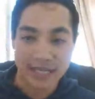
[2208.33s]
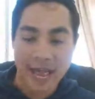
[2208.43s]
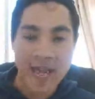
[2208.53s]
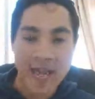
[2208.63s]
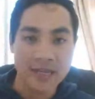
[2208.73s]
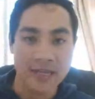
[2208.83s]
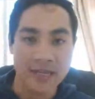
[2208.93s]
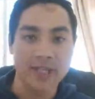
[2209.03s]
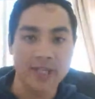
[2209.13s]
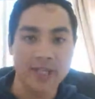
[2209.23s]
A,
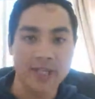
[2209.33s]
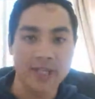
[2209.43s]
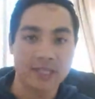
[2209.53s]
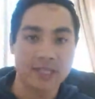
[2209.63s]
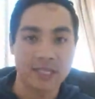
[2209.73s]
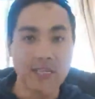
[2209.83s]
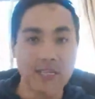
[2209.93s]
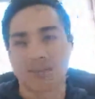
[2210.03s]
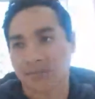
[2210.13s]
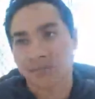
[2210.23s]
B, C, and D,
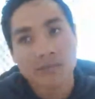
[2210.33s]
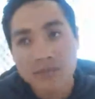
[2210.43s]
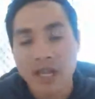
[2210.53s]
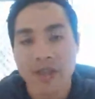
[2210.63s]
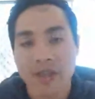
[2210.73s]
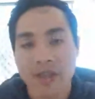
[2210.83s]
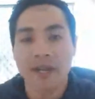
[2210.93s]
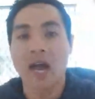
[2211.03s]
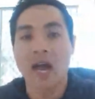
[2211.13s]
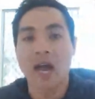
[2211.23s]

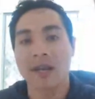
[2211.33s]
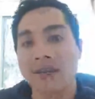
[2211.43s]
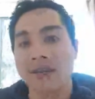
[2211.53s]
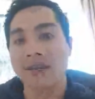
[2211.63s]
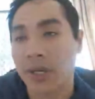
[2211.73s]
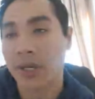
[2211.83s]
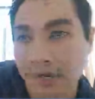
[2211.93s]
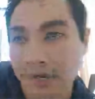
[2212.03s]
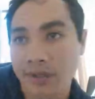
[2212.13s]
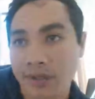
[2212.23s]
then I would have,
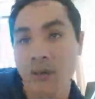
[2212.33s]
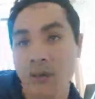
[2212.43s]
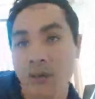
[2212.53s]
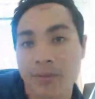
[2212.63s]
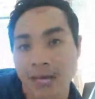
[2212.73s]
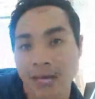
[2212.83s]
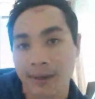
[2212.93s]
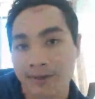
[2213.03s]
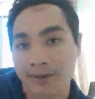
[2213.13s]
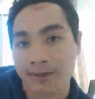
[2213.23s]
you know, I would be, you
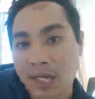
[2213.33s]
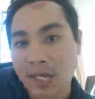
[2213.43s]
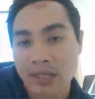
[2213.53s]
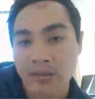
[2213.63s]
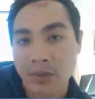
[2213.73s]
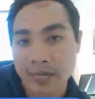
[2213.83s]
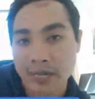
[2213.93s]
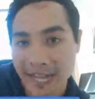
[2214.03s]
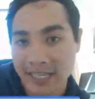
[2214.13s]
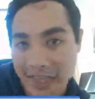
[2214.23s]
know, doing
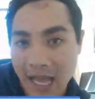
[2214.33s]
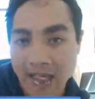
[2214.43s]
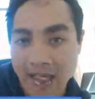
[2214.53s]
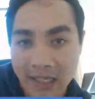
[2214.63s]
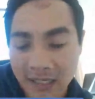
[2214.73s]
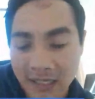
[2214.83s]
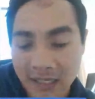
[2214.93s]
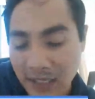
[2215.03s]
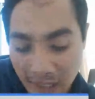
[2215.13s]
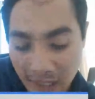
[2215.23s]
exactly that.
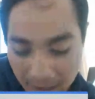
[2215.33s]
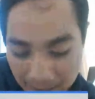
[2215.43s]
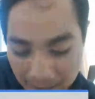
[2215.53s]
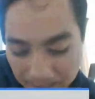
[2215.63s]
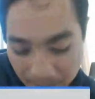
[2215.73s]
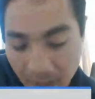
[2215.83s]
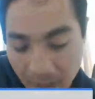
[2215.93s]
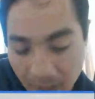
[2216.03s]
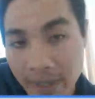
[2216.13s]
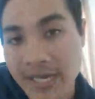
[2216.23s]

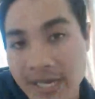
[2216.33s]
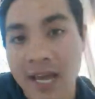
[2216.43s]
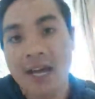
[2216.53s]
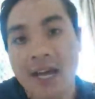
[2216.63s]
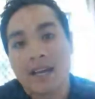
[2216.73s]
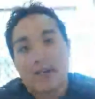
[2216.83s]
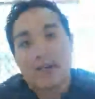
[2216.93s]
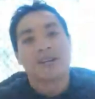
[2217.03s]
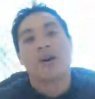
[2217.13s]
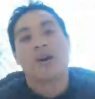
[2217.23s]
But yeah, I
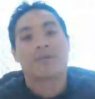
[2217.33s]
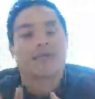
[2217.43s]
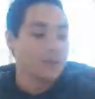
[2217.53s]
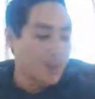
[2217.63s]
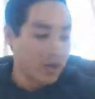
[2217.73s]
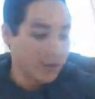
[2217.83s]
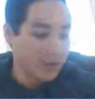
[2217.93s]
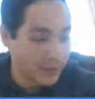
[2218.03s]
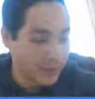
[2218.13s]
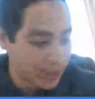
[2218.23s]
don't know. I just went
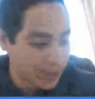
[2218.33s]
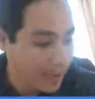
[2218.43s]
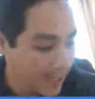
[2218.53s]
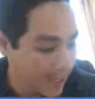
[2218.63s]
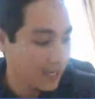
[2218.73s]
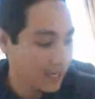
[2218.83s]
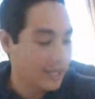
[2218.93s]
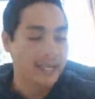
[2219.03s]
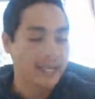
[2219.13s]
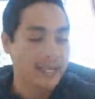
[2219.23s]
off a little bit here.
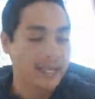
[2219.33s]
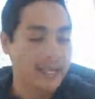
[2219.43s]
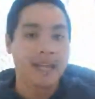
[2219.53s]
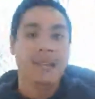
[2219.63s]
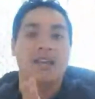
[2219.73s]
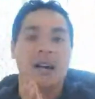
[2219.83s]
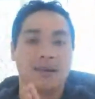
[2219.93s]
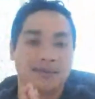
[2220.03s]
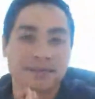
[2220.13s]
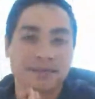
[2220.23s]

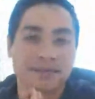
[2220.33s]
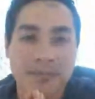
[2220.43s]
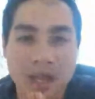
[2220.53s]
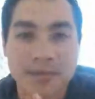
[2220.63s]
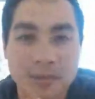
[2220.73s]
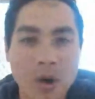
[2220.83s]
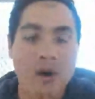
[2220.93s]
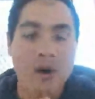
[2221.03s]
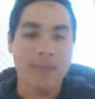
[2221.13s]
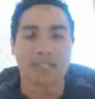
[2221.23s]
More
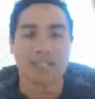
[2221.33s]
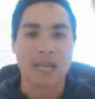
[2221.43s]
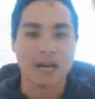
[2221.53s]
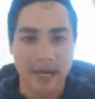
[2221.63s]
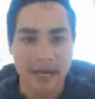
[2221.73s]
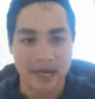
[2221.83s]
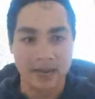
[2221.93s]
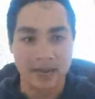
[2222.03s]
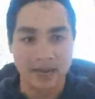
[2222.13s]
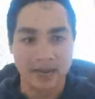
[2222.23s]
about myself, right?